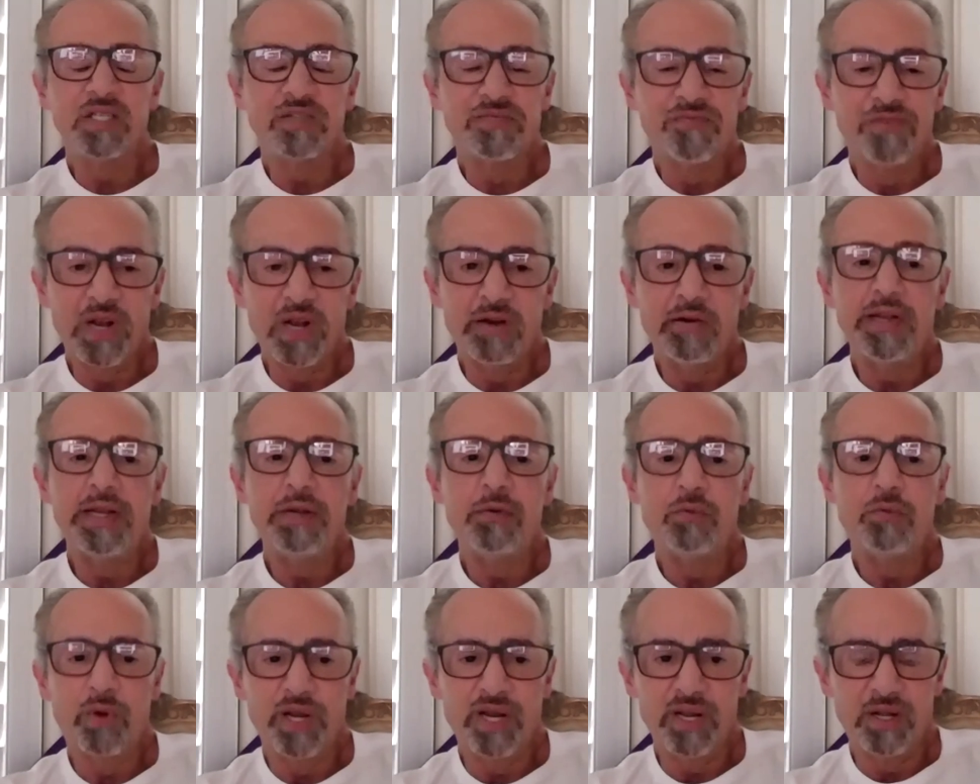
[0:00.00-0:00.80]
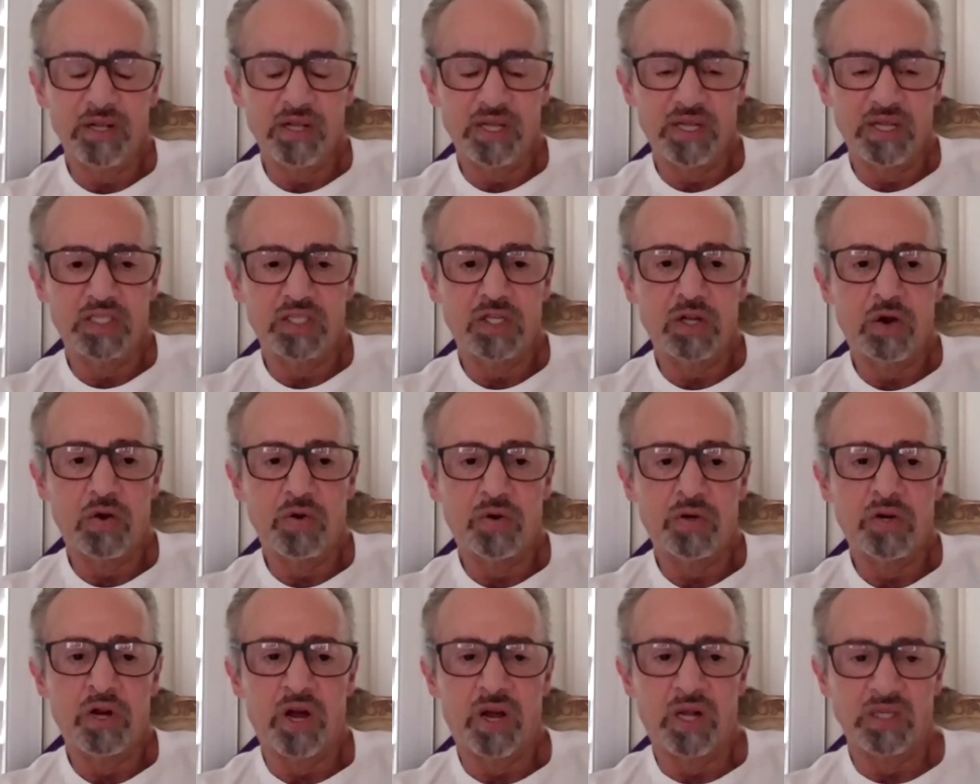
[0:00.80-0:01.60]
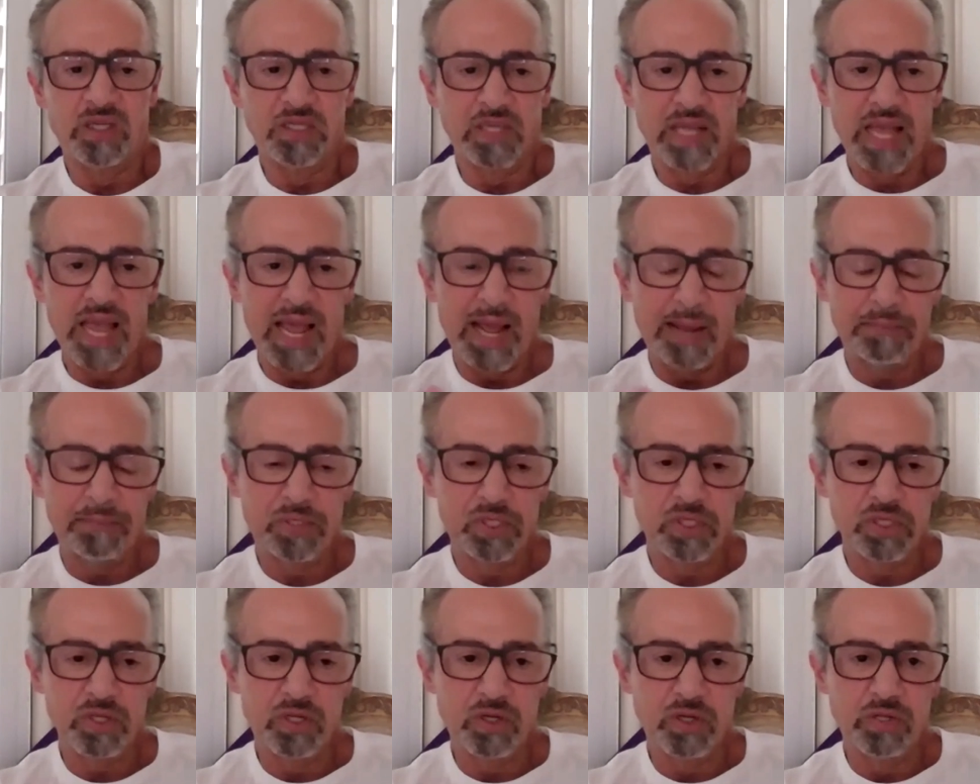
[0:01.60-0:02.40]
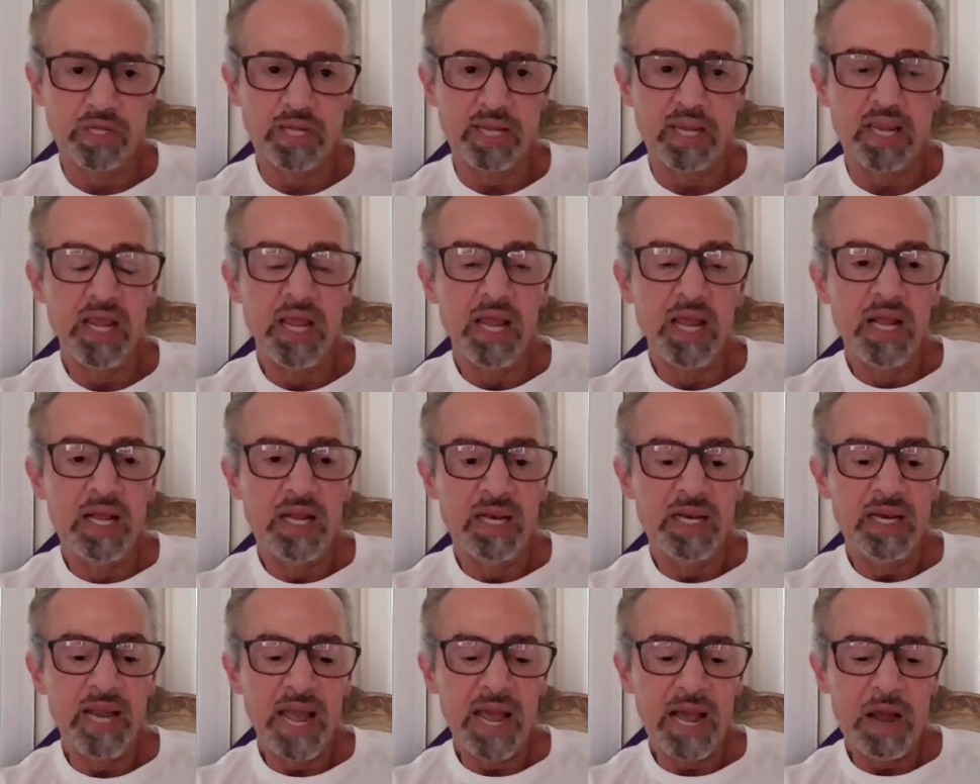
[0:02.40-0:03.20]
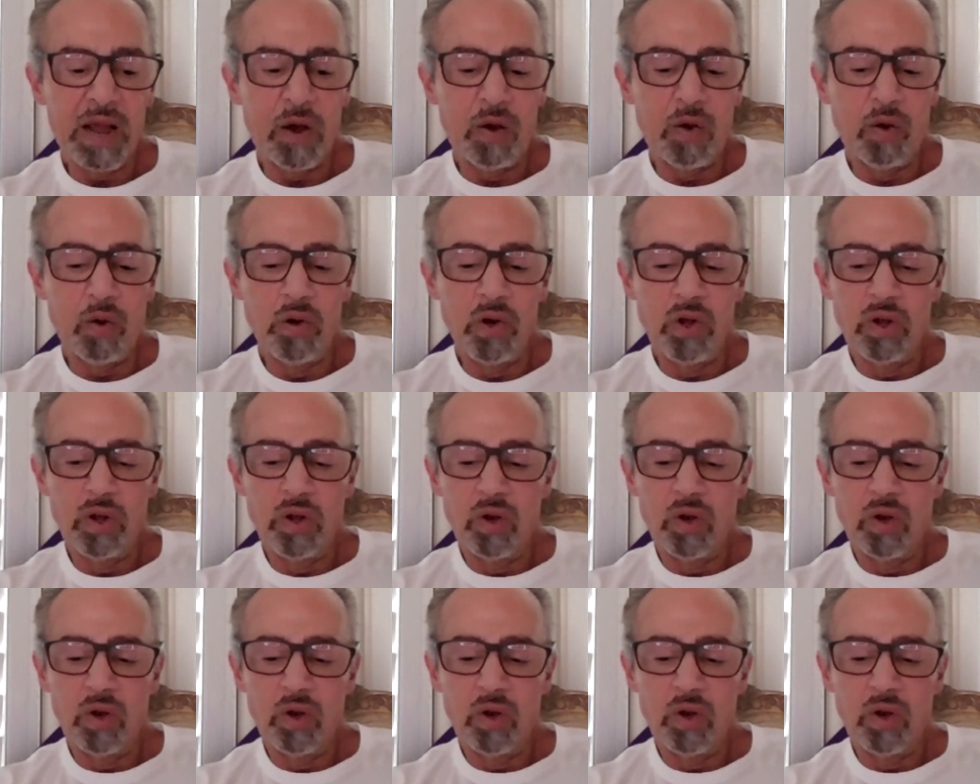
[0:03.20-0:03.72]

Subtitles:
is very real is going on. Absolutely. Now,